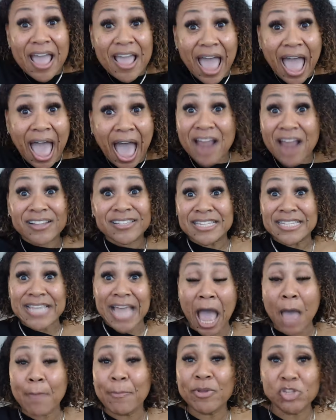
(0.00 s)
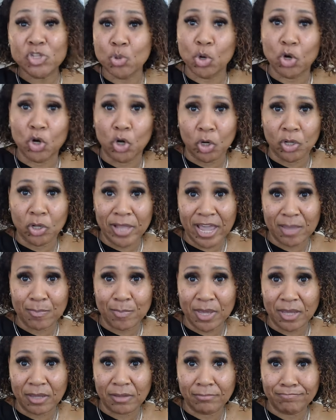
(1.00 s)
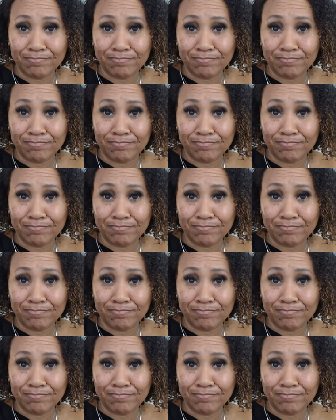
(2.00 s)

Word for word: how does this happen to a girl like me?